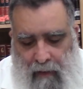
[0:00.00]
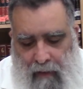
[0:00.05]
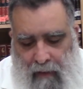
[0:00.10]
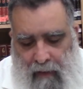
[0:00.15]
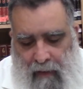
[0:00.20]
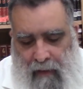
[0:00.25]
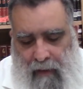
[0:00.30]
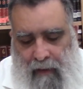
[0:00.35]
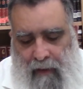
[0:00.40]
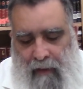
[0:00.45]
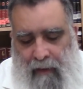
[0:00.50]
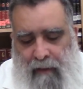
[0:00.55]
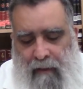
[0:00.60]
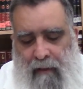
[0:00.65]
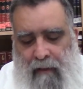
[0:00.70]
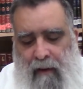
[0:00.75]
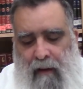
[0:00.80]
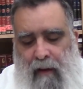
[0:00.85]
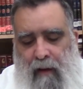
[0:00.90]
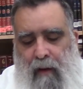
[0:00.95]
And
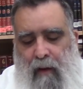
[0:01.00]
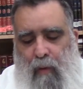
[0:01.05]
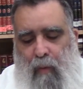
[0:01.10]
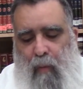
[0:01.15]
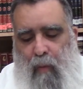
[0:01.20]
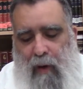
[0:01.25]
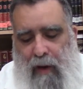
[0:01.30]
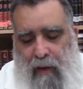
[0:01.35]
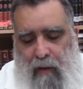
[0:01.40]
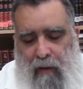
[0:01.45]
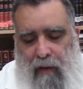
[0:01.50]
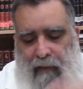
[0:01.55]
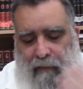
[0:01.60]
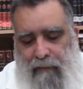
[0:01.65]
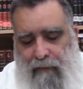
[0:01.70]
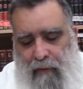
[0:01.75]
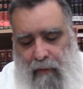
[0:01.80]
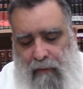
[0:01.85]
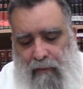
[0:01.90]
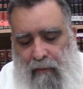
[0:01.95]
we could
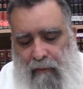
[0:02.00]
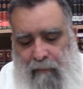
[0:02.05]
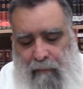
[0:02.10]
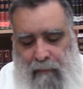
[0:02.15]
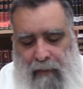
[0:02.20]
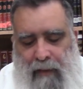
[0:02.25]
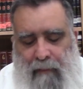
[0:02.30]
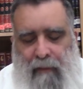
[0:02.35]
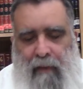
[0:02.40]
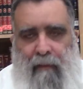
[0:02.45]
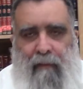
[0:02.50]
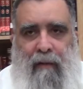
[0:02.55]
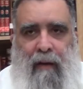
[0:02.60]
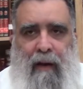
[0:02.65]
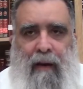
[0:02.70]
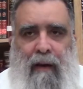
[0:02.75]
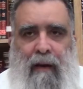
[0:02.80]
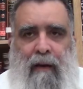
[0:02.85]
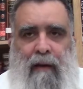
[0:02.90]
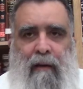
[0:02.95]
have thought of maybe of
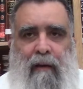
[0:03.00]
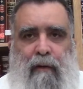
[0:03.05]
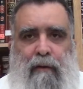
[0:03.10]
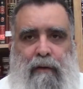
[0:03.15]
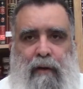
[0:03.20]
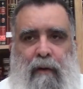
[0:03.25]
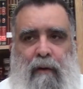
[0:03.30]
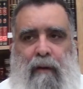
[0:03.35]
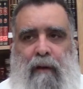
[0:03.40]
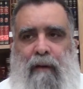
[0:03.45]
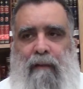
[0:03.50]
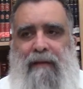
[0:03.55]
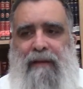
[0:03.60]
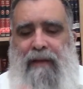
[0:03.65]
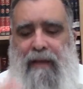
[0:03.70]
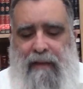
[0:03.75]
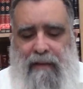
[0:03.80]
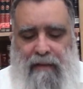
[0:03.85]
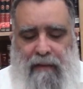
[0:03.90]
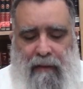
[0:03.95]
like an alternative
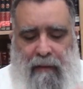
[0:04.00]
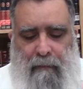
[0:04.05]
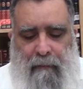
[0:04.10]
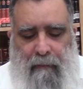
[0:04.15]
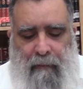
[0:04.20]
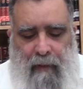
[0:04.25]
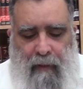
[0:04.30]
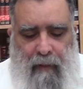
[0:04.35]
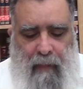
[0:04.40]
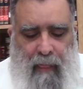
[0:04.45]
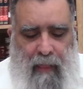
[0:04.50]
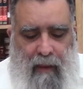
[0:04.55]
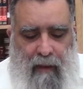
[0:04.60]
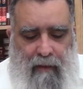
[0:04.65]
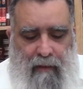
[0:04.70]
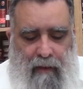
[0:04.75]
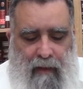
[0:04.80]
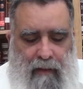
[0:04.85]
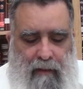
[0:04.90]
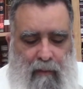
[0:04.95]
system
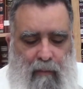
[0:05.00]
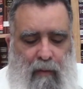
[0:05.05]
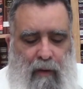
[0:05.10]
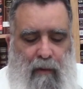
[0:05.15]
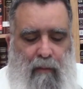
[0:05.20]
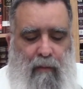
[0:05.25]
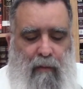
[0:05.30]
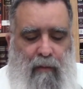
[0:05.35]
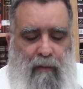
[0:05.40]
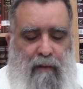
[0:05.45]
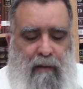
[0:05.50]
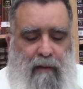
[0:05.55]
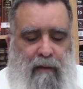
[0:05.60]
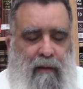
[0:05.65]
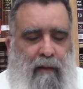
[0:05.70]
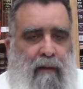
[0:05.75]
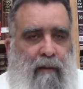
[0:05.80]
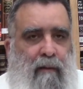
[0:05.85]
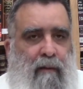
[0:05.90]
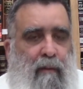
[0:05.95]
that we would,
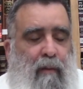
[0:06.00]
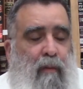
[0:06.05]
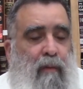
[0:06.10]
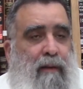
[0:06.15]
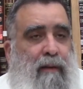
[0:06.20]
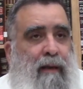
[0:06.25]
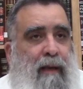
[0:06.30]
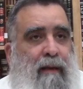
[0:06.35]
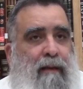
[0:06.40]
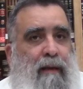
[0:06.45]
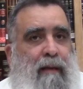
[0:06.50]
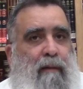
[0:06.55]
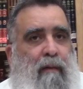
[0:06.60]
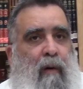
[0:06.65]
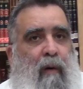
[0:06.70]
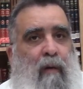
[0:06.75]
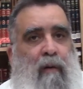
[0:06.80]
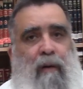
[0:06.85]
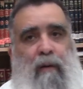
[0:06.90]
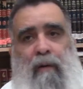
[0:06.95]
uh, we would think that,
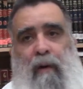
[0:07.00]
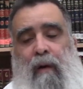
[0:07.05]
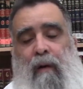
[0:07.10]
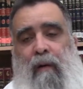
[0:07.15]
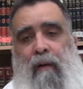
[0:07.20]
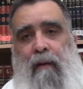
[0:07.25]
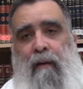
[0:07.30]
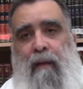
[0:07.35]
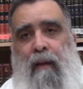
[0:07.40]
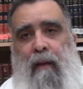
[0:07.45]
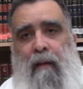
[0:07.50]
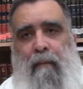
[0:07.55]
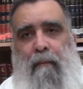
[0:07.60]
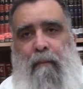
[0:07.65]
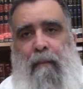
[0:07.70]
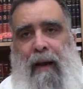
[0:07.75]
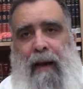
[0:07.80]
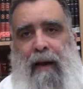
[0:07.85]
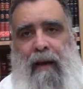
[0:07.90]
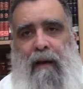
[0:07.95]
oh no,
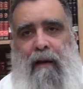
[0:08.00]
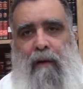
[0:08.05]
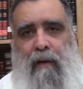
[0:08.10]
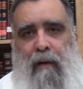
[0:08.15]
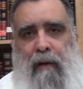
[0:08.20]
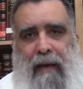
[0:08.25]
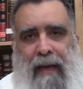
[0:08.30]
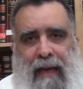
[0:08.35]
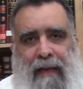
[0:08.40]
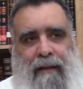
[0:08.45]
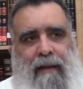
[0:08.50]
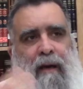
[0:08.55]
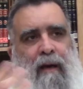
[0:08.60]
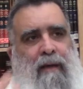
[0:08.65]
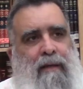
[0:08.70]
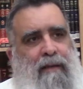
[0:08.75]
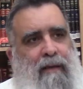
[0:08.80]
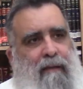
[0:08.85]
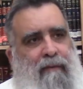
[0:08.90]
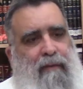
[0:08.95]
by connecting
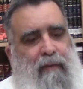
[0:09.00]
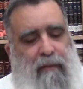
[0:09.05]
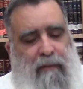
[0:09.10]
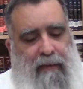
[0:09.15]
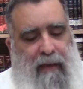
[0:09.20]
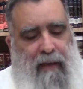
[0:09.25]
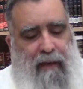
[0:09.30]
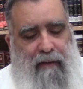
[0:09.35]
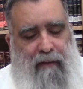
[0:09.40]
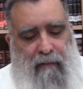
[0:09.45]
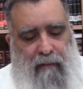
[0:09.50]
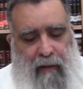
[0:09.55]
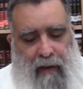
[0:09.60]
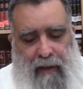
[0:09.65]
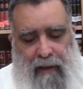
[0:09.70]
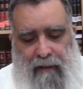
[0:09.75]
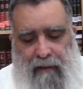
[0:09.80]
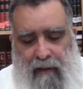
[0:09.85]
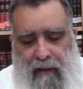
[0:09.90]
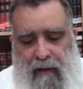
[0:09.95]
ourselves to death,
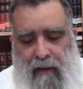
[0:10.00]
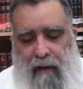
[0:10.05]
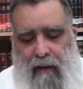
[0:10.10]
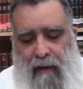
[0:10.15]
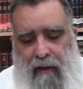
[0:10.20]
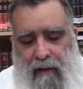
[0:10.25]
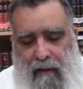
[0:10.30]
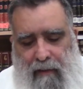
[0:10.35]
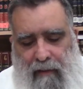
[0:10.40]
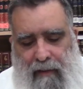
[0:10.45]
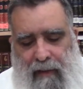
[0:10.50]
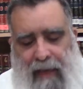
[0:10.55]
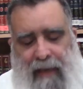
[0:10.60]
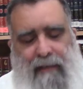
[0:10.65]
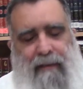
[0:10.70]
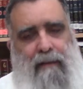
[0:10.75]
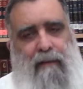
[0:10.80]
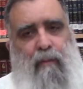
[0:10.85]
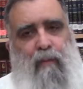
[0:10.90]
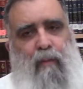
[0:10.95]
right?
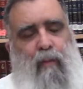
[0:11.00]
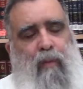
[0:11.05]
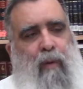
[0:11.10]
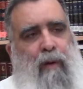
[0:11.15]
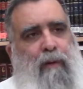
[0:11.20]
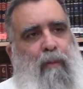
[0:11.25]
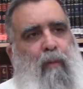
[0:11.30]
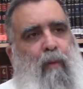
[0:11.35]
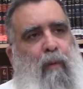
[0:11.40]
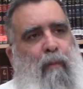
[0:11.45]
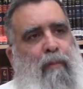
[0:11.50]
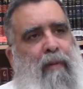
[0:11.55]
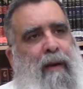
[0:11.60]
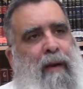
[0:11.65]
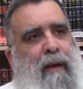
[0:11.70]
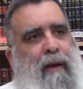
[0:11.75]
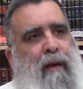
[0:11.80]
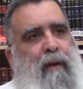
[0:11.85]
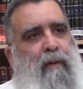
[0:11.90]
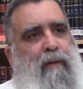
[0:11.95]
That's what will
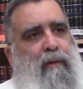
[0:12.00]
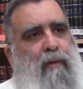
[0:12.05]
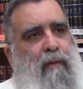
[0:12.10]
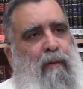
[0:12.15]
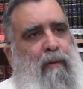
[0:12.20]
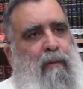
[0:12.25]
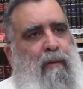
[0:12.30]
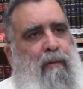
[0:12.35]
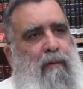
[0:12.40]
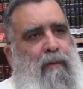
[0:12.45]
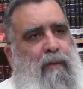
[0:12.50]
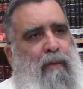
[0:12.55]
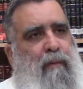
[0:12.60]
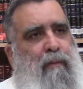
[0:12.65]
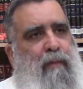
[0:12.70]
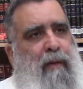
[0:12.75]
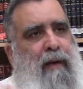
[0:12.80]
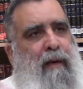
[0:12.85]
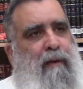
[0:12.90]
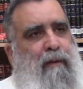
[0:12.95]
bring you to, to
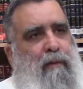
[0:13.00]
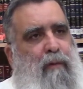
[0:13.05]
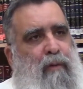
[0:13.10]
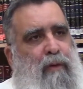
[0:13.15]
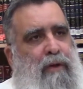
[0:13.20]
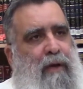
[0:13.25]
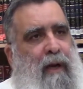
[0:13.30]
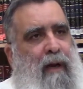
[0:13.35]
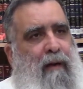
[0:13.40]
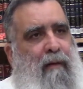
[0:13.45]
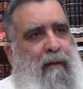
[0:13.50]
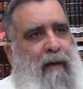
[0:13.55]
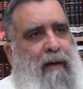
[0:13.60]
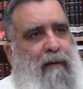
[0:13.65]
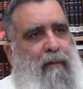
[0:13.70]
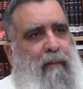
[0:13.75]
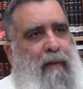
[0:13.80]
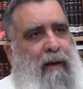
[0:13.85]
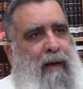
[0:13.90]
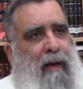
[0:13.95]
bring Kedusha, right?
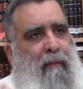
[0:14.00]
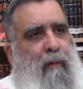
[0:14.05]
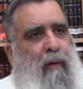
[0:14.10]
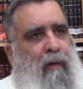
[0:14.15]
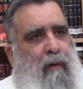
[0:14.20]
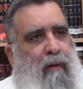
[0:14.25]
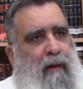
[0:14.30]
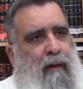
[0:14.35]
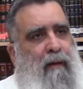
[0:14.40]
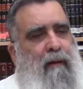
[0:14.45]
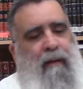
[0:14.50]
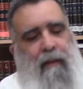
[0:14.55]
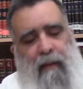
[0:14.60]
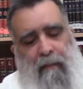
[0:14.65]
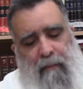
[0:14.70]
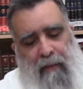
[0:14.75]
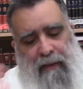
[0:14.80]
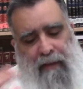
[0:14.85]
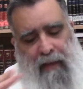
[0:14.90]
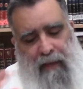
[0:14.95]
To become holy.
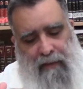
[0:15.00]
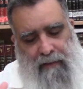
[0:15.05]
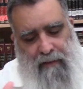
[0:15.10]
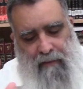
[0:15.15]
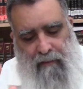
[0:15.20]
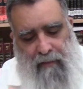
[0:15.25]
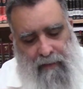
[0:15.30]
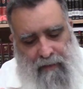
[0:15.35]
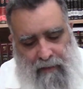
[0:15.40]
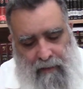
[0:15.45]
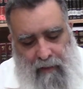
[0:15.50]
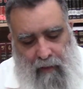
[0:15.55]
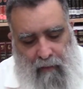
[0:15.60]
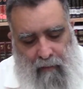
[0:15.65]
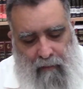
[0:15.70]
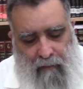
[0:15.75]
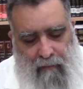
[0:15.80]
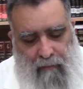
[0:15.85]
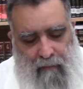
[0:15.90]
But the answer is no.